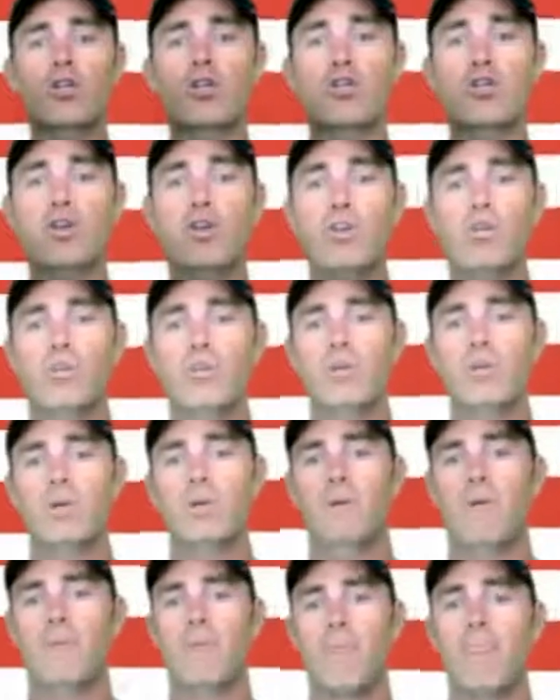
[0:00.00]
2,
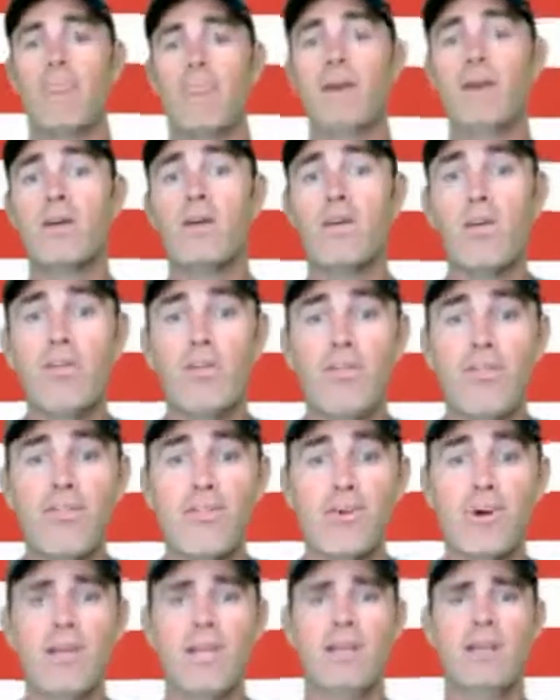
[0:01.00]

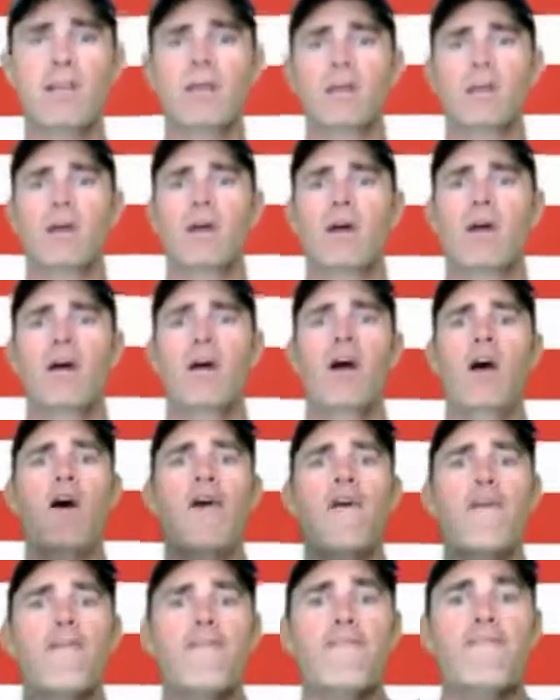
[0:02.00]
3,
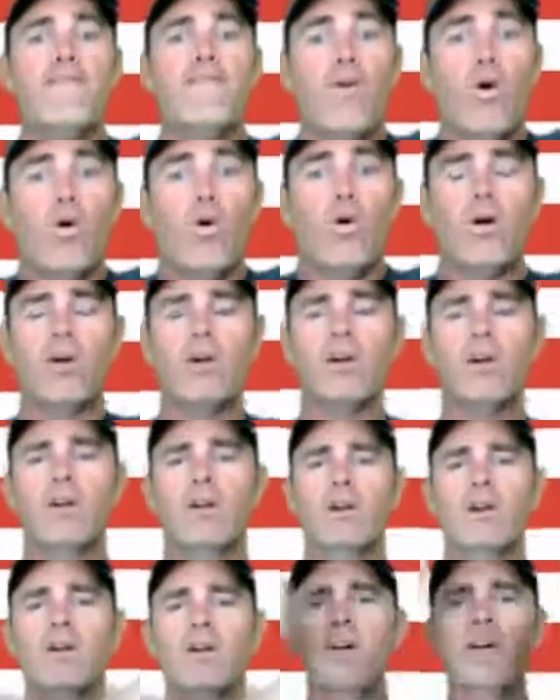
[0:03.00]
4,
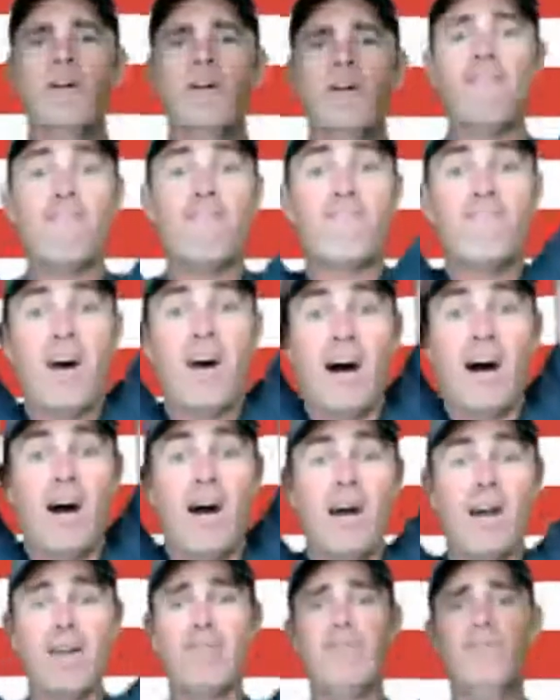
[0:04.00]

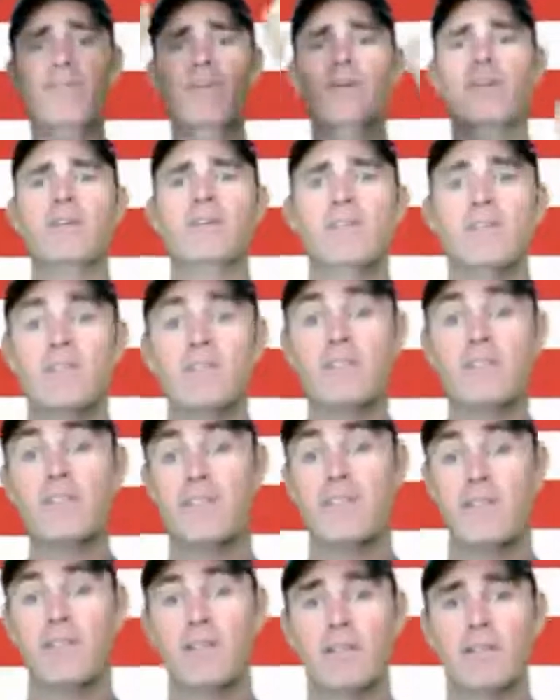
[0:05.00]
5,
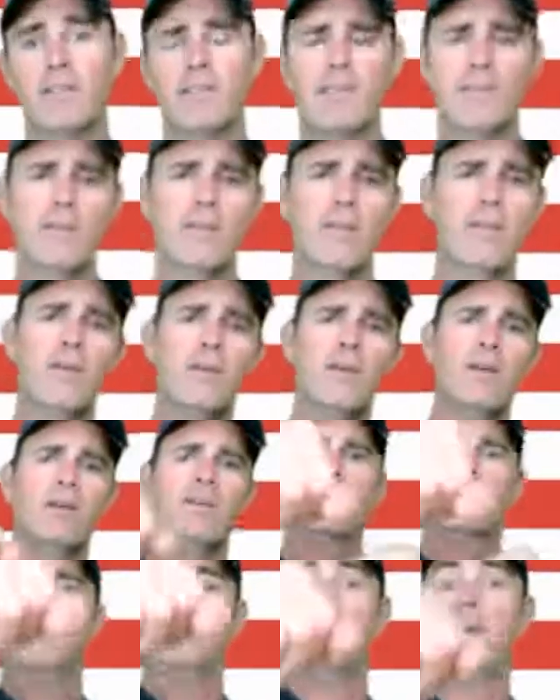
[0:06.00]
6,
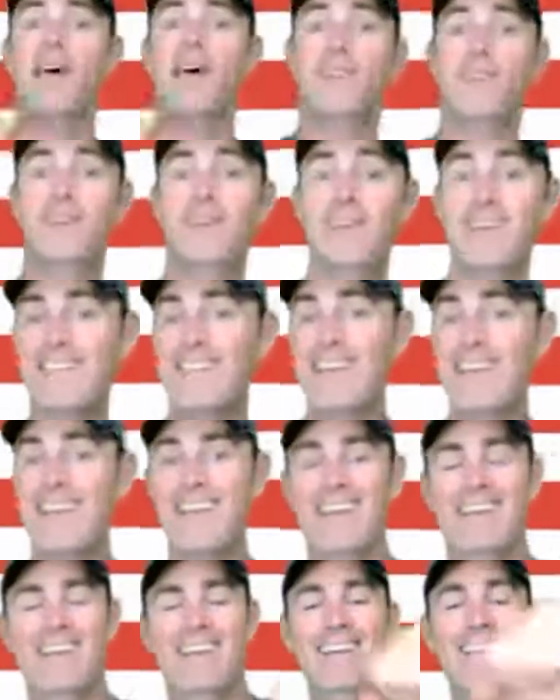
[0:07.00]
7,
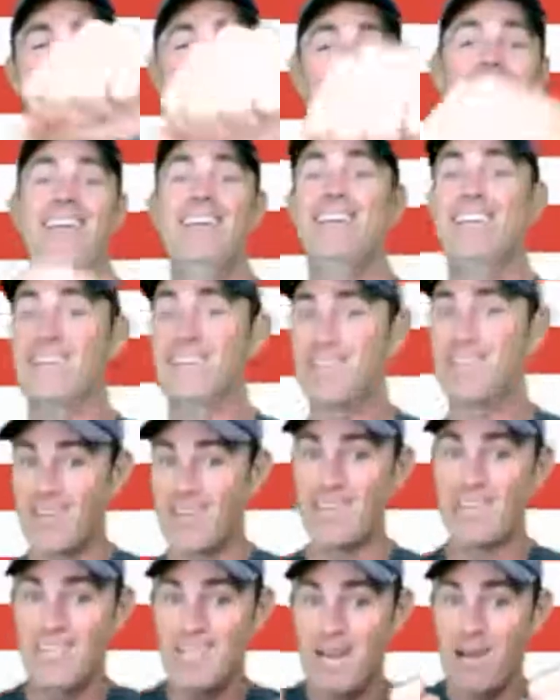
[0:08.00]
and 8. I tried
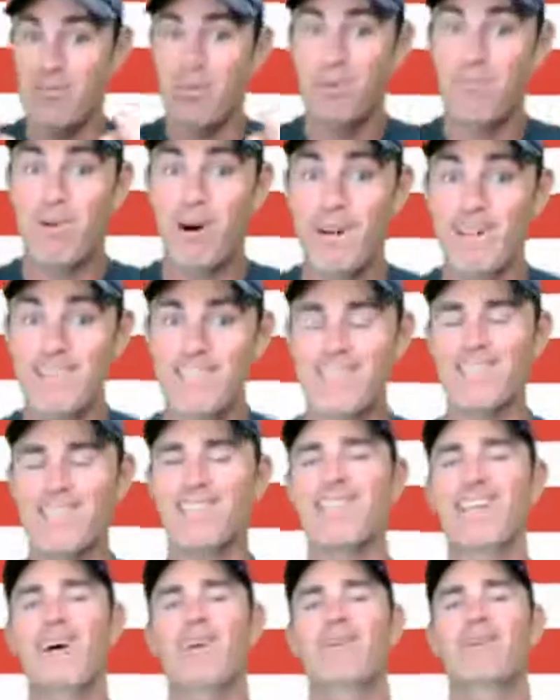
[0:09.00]
to double punch you
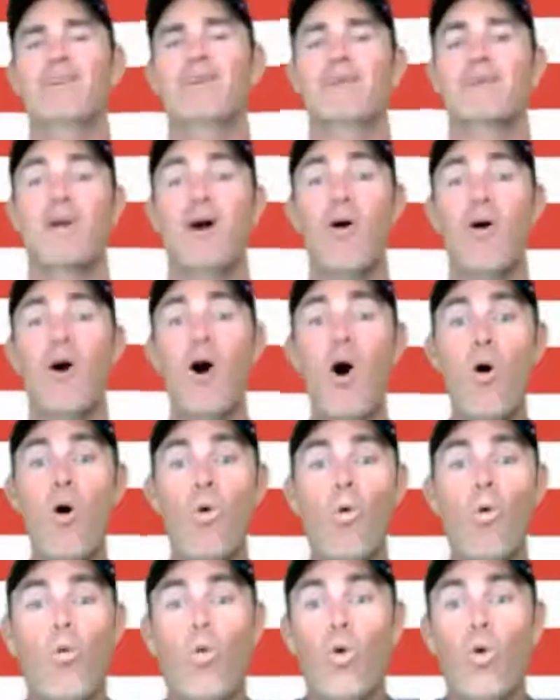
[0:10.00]
on that one. Here we go.
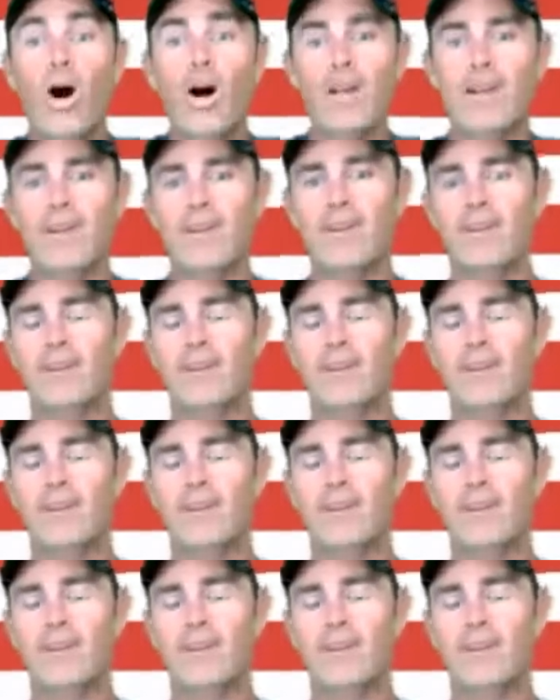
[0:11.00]
1,